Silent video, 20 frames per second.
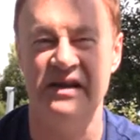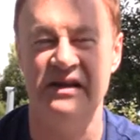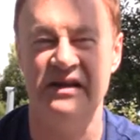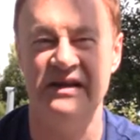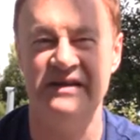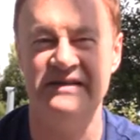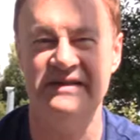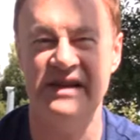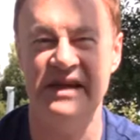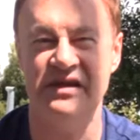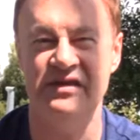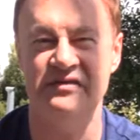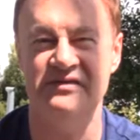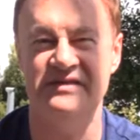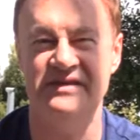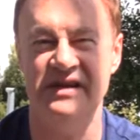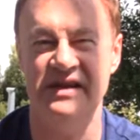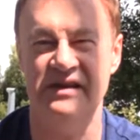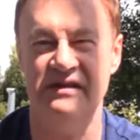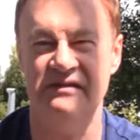Let's say you
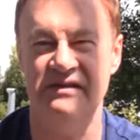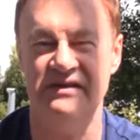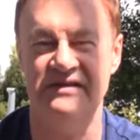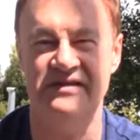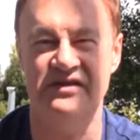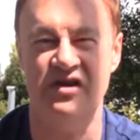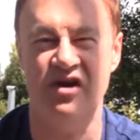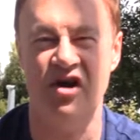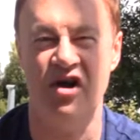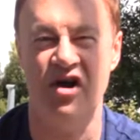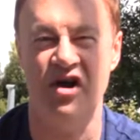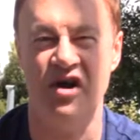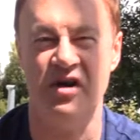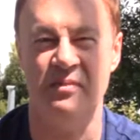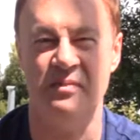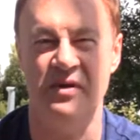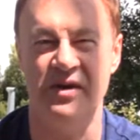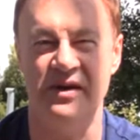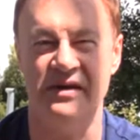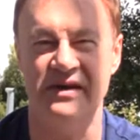see this car
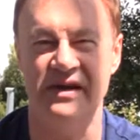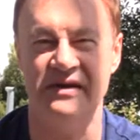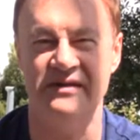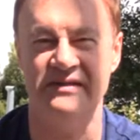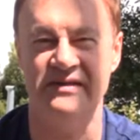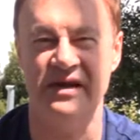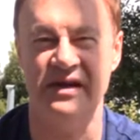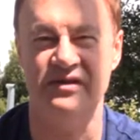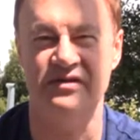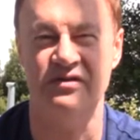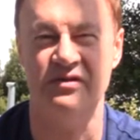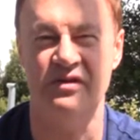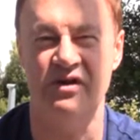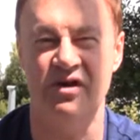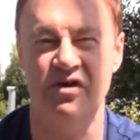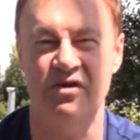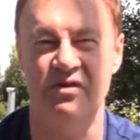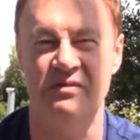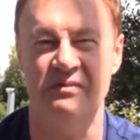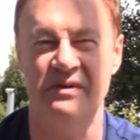parked outside your
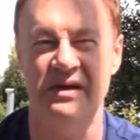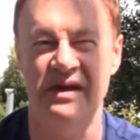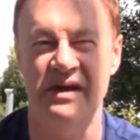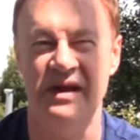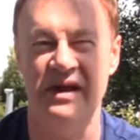home,